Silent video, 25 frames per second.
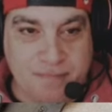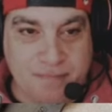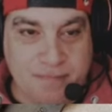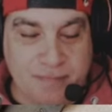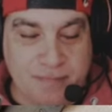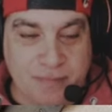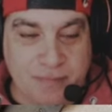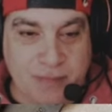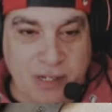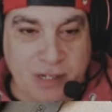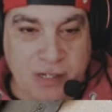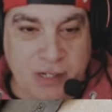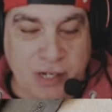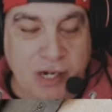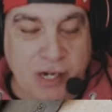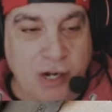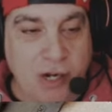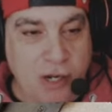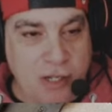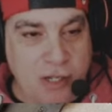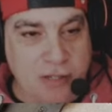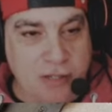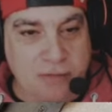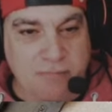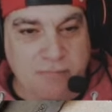It's only
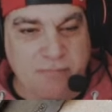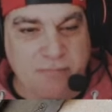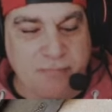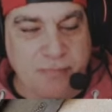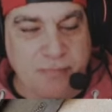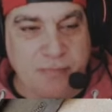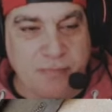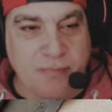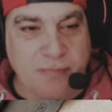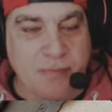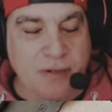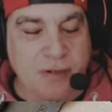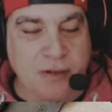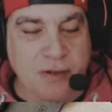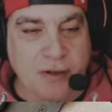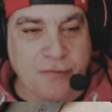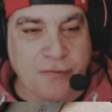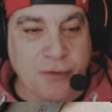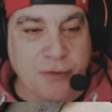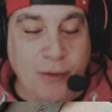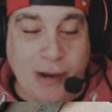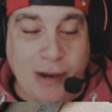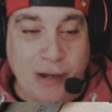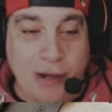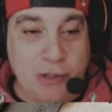like a
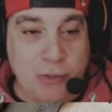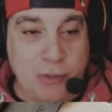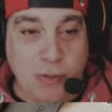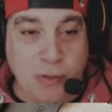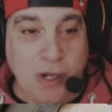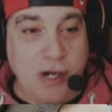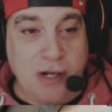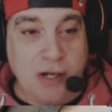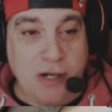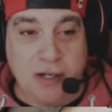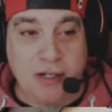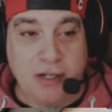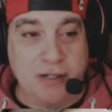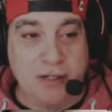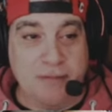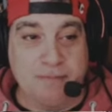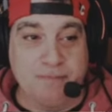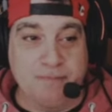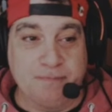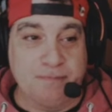few hours work.